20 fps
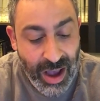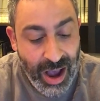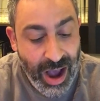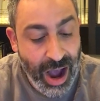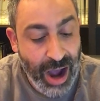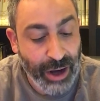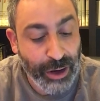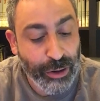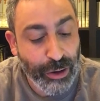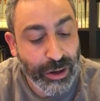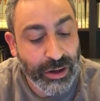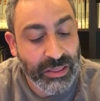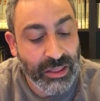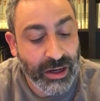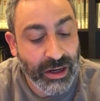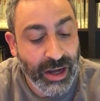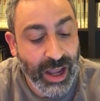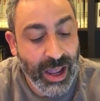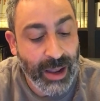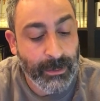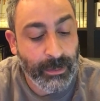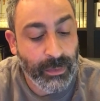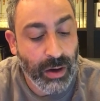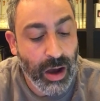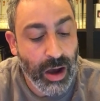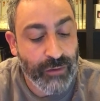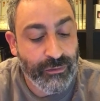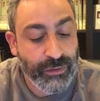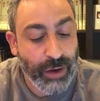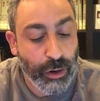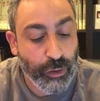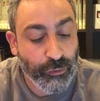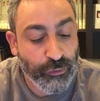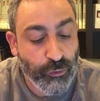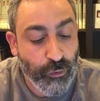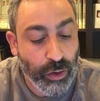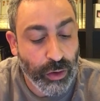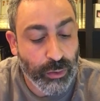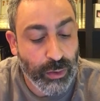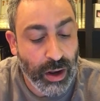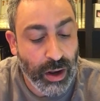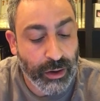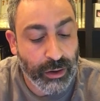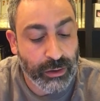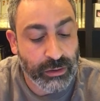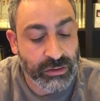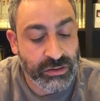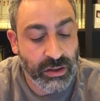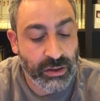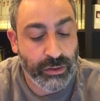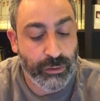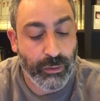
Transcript: I heard in the name of our forerunners,